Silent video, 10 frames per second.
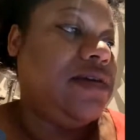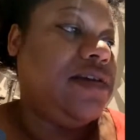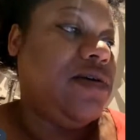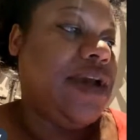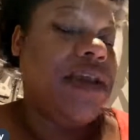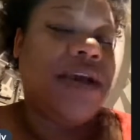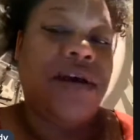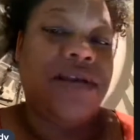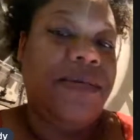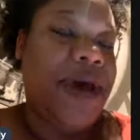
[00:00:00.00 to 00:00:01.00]
so I
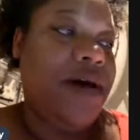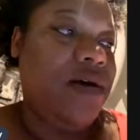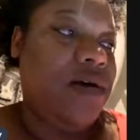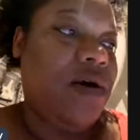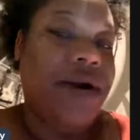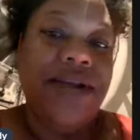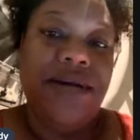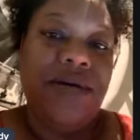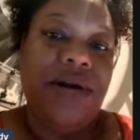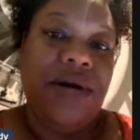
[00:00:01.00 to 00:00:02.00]
talked about
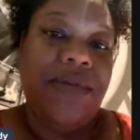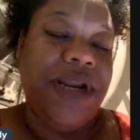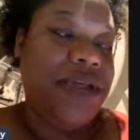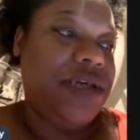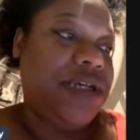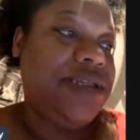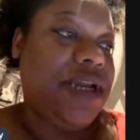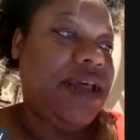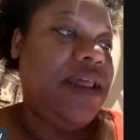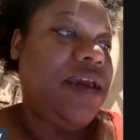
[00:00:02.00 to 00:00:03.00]
REtoken already,
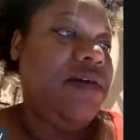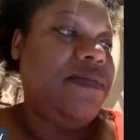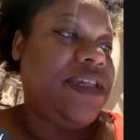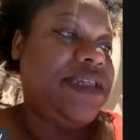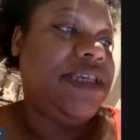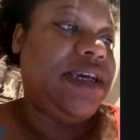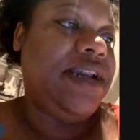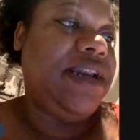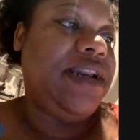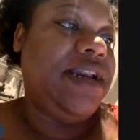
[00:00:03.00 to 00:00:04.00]
Jason. I think you missed
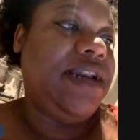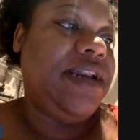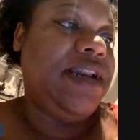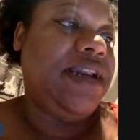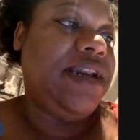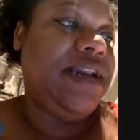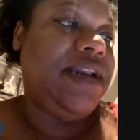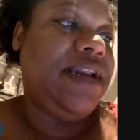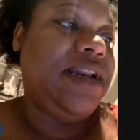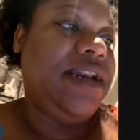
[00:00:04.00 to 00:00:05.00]
it. The launch of the
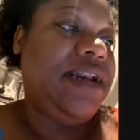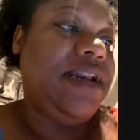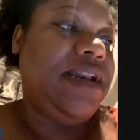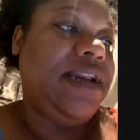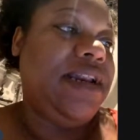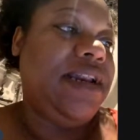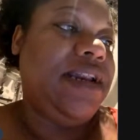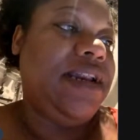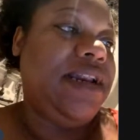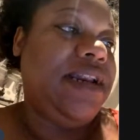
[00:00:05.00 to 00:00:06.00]
social token,
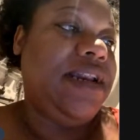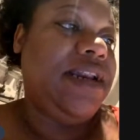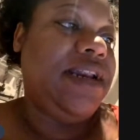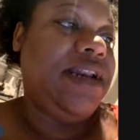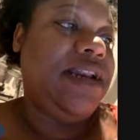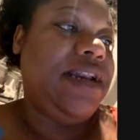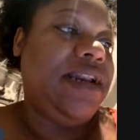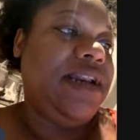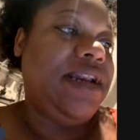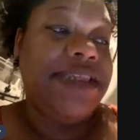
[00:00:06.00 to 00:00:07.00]
the
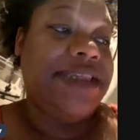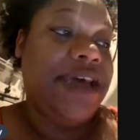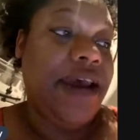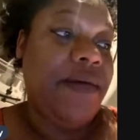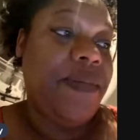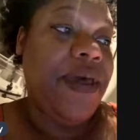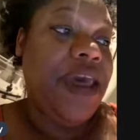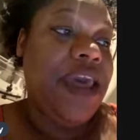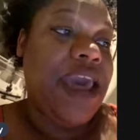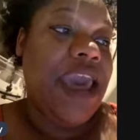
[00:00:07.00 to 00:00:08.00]
DAO being set up,
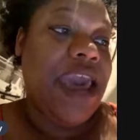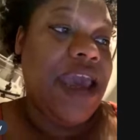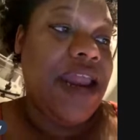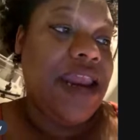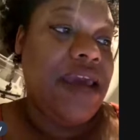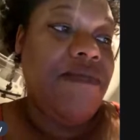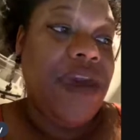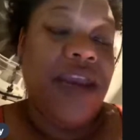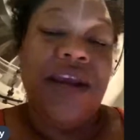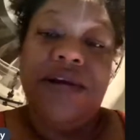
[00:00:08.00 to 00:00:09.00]
and it
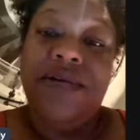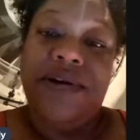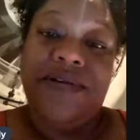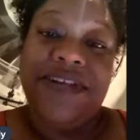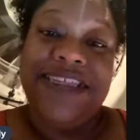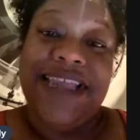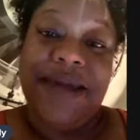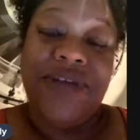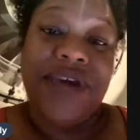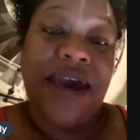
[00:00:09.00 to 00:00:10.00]
being included on
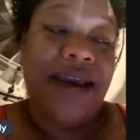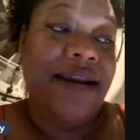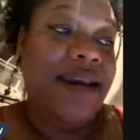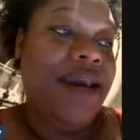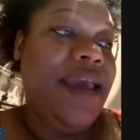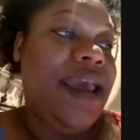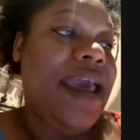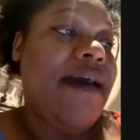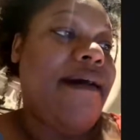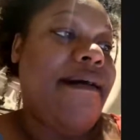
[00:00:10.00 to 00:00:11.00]
Snapshot,
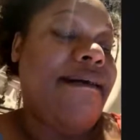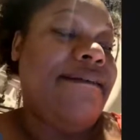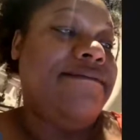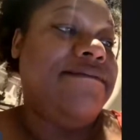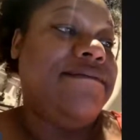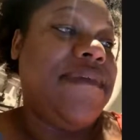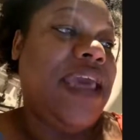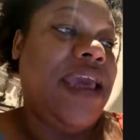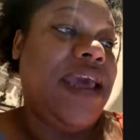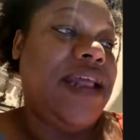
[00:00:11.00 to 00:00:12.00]

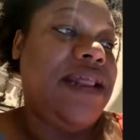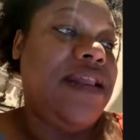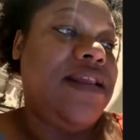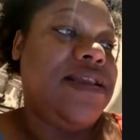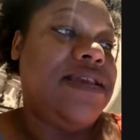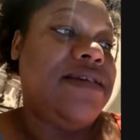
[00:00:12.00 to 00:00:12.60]
and